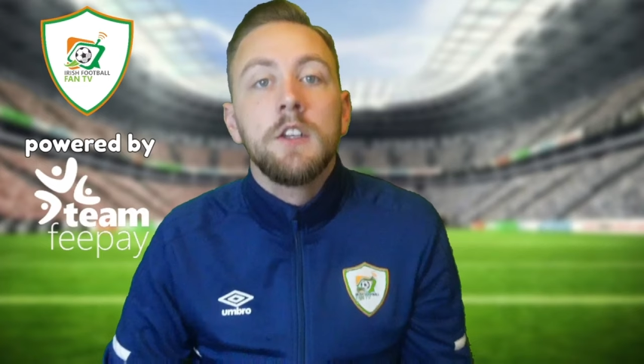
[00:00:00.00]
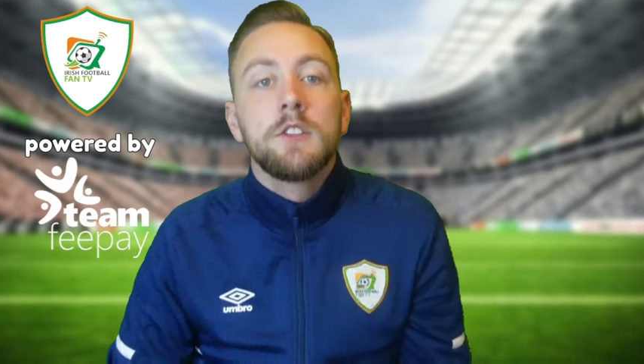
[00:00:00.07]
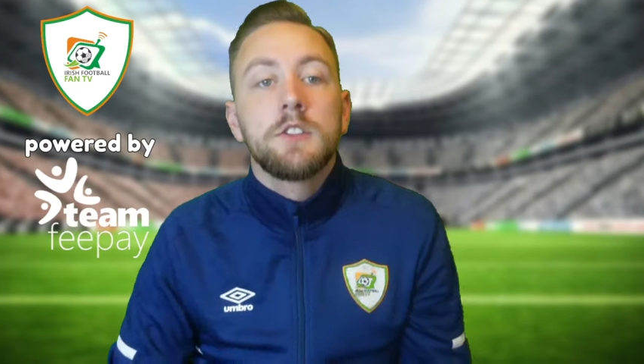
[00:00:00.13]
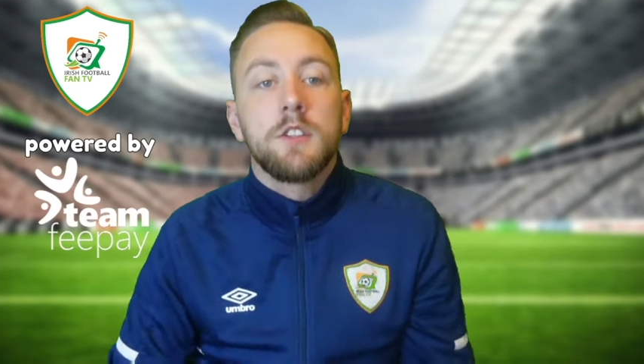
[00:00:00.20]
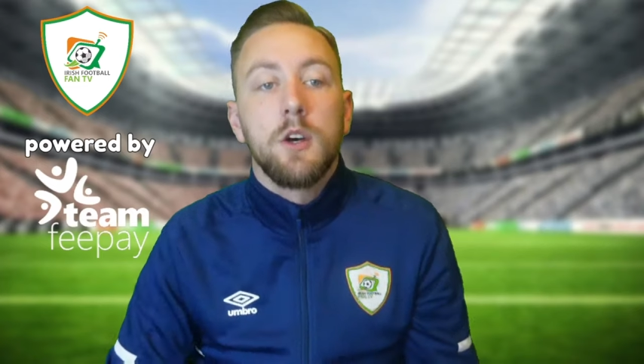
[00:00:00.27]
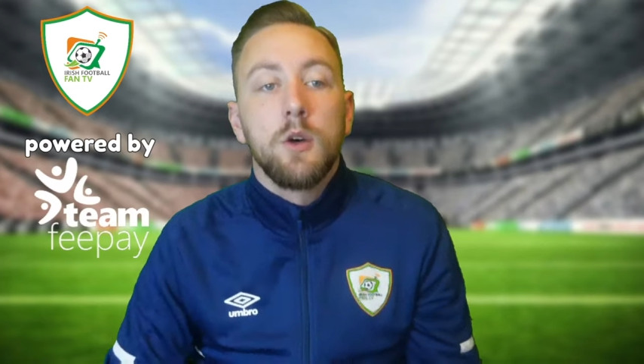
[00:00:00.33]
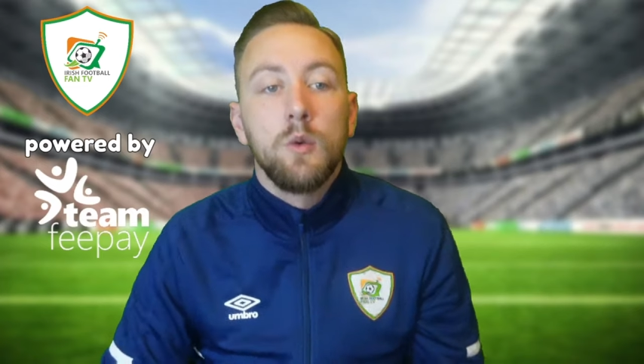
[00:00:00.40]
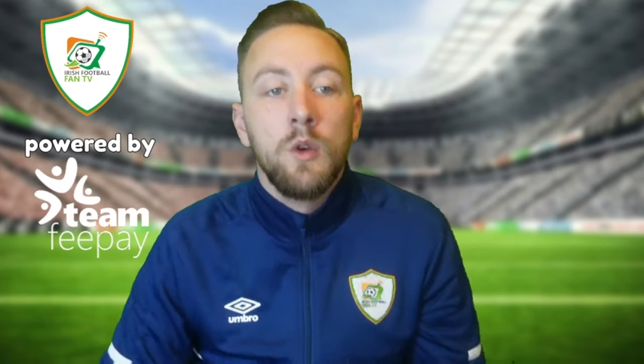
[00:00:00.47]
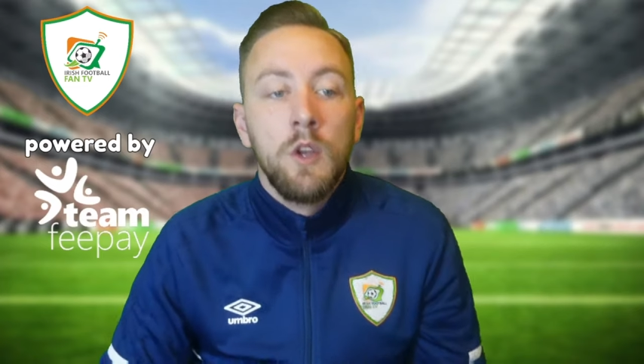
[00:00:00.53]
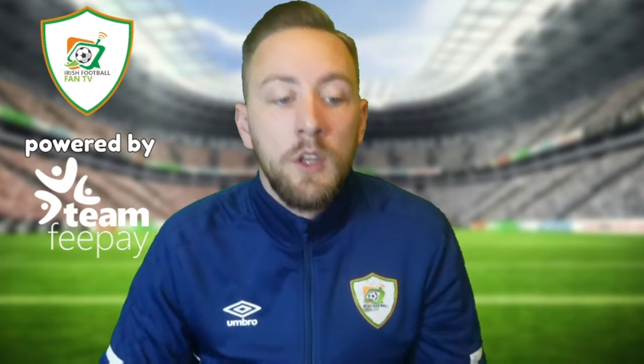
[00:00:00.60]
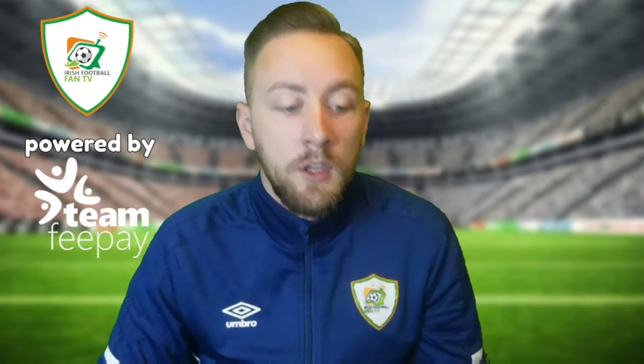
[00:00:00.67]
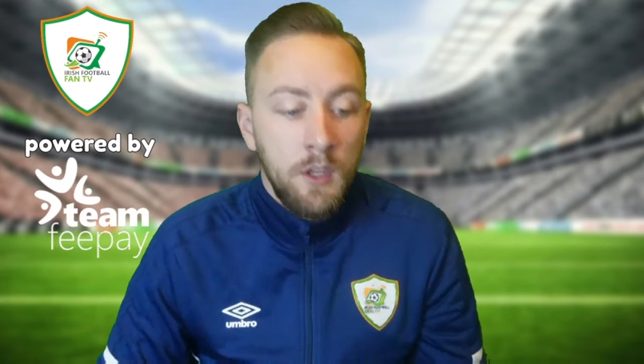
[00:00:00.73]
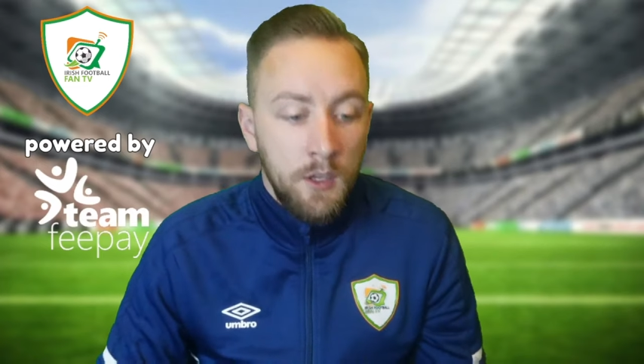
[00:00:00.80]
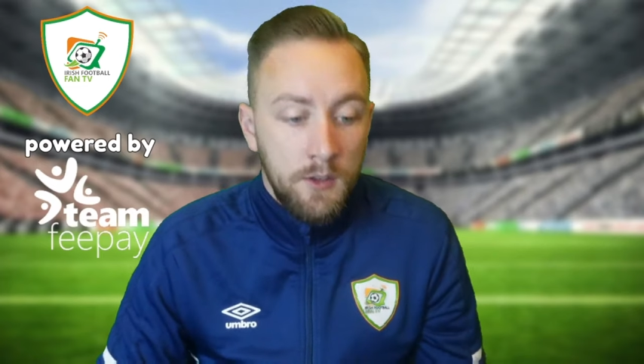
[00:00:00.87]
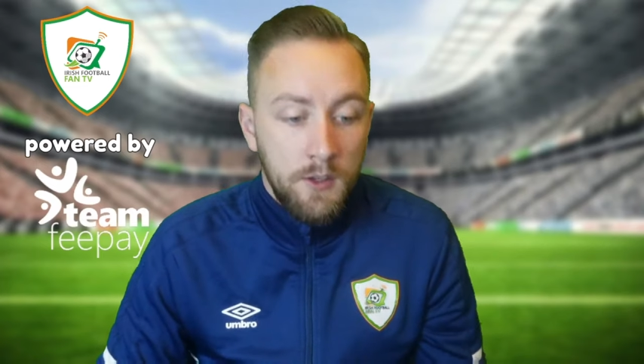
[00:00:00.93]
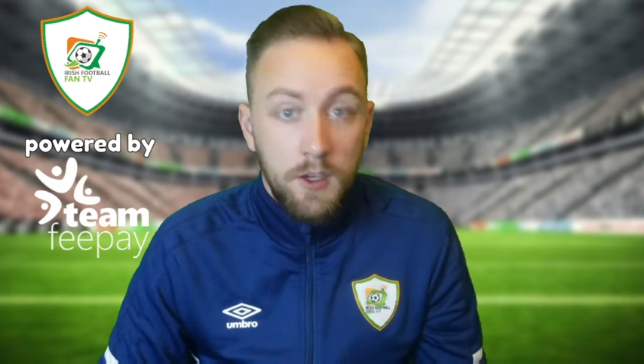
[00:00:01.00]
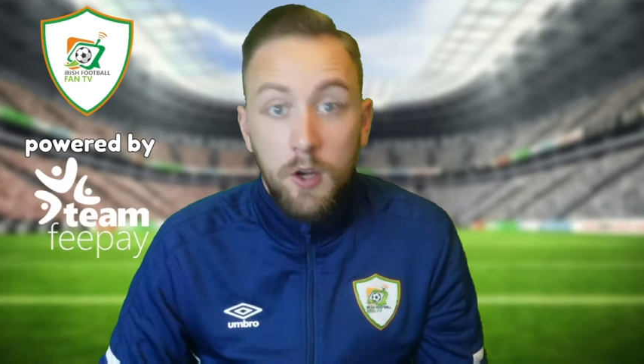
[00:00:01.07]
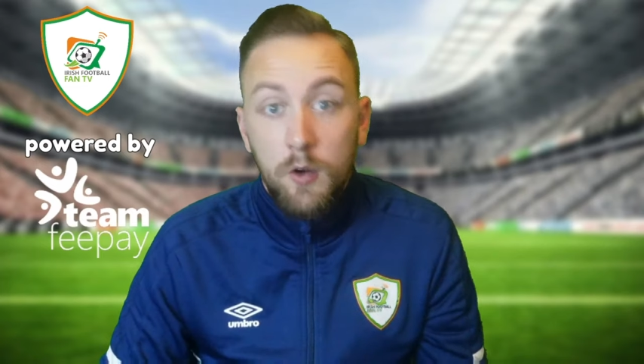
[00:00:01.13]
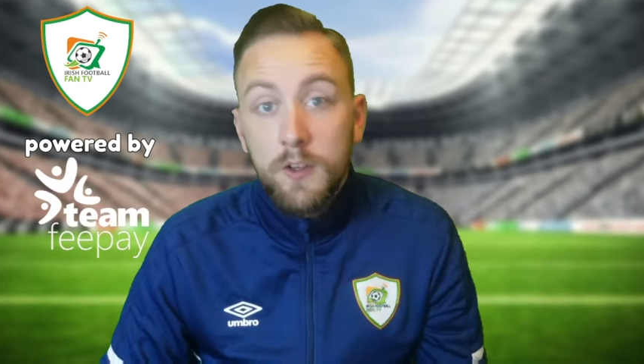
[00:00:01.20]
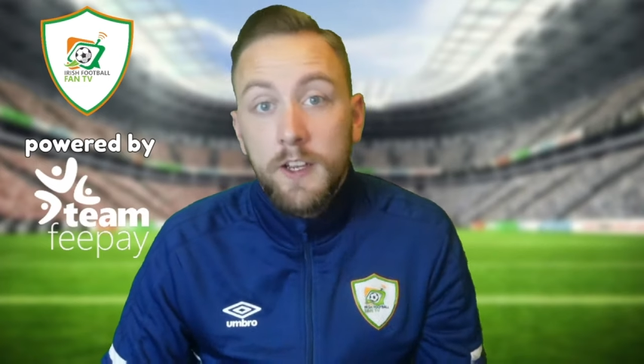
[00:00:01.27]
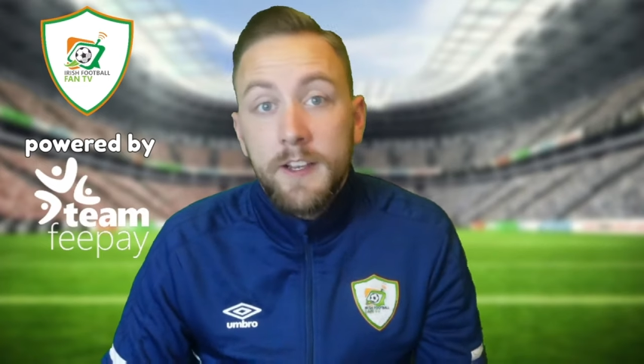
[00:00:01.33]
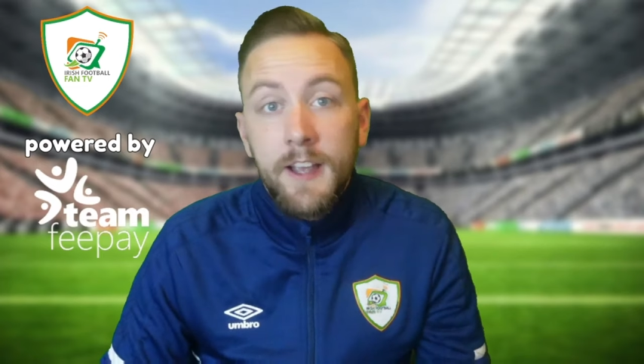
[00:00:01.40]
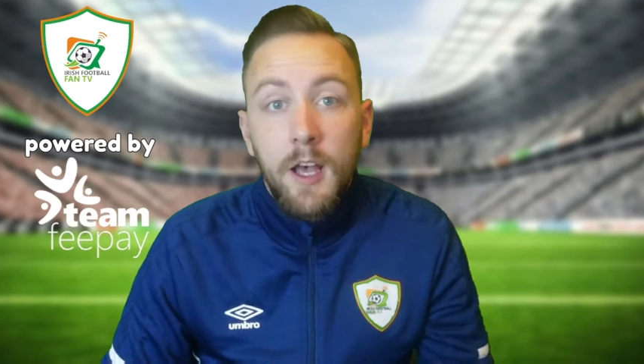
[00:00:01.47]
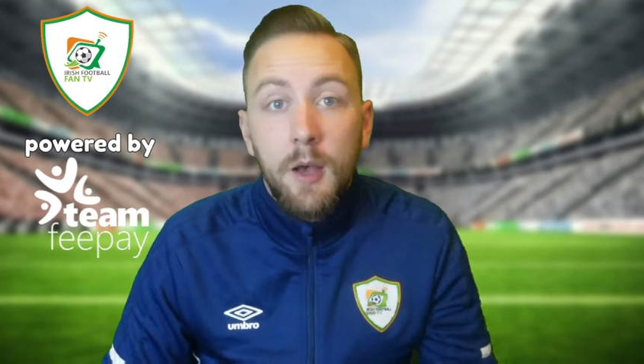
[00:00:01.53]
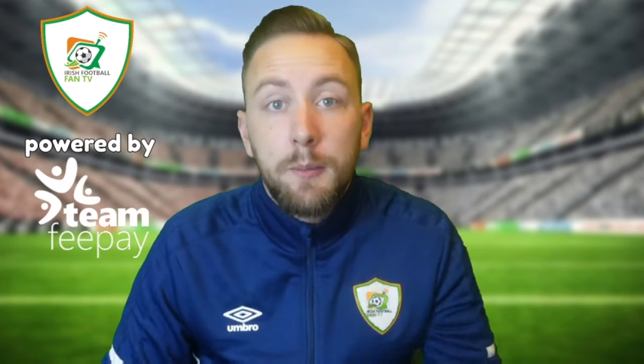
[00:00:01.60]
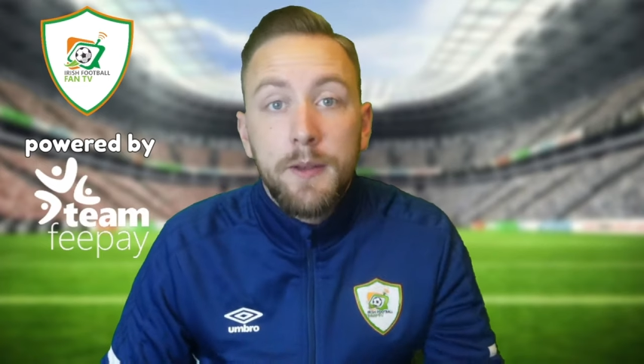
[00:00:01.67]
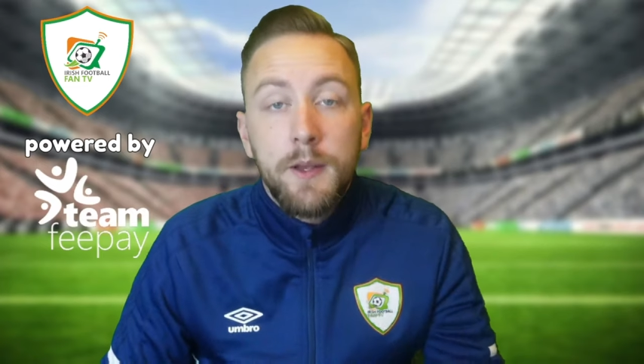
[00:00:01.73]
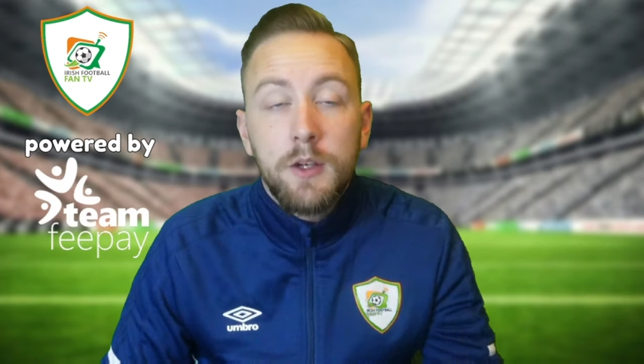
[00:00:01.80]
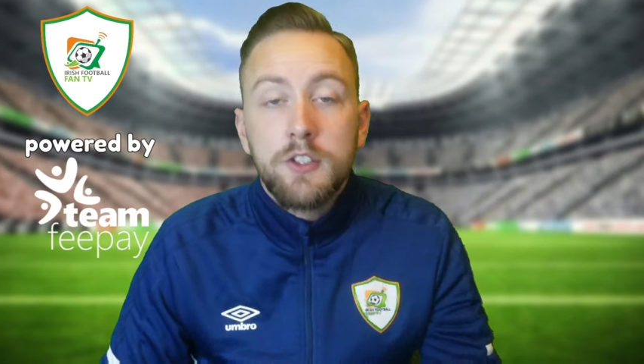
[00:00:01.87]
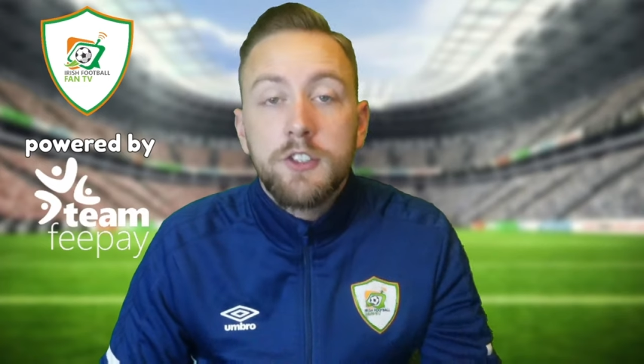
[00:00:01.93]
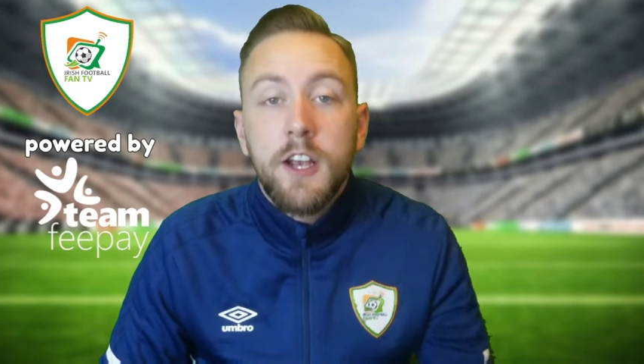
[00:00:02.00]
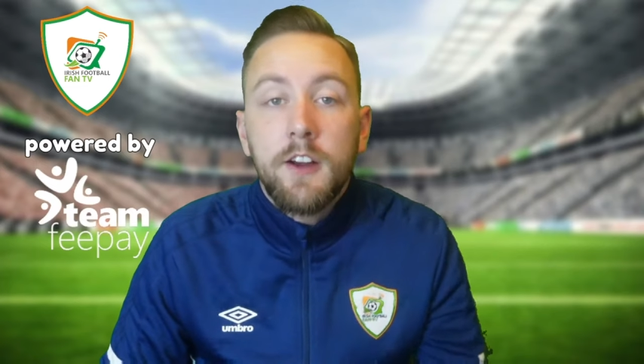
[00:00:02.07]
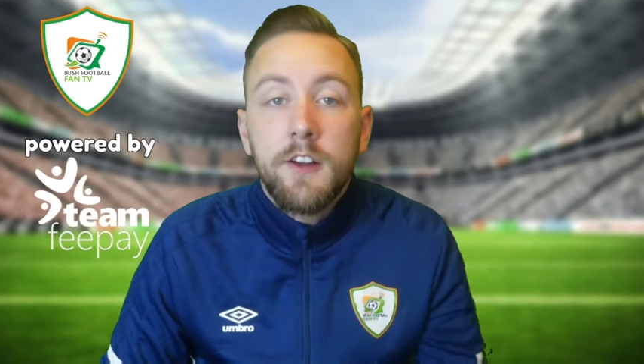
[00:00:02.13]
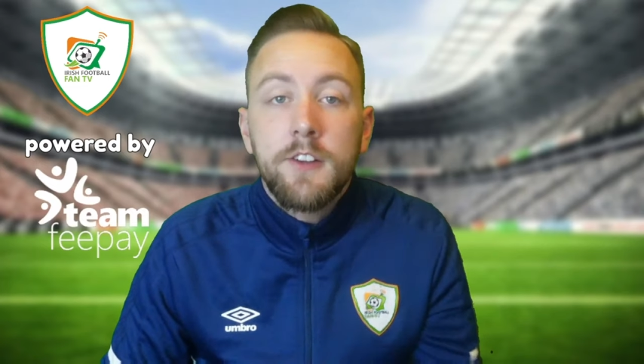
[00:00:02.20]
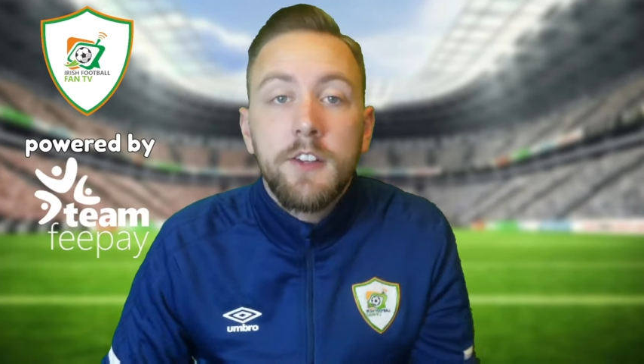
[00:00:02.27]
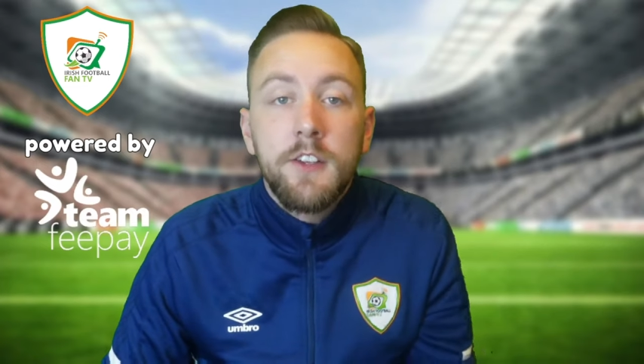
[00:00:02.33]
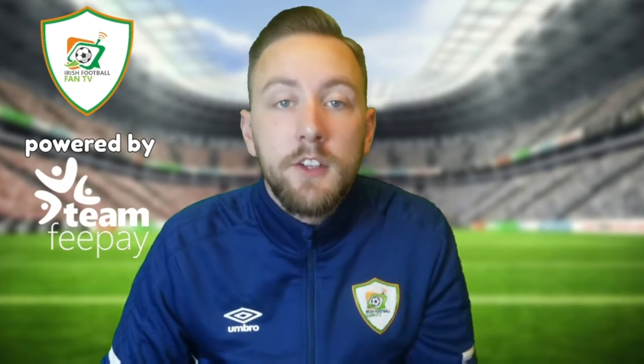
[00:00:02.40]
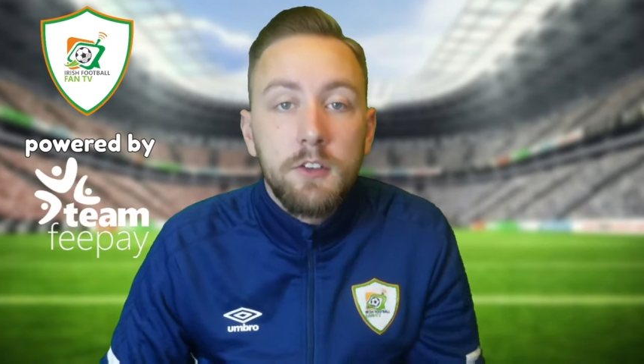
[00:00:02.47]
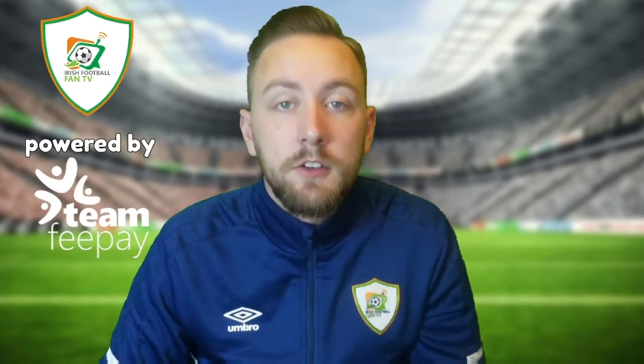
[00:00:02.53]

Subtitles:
So not only are you helping out a charity,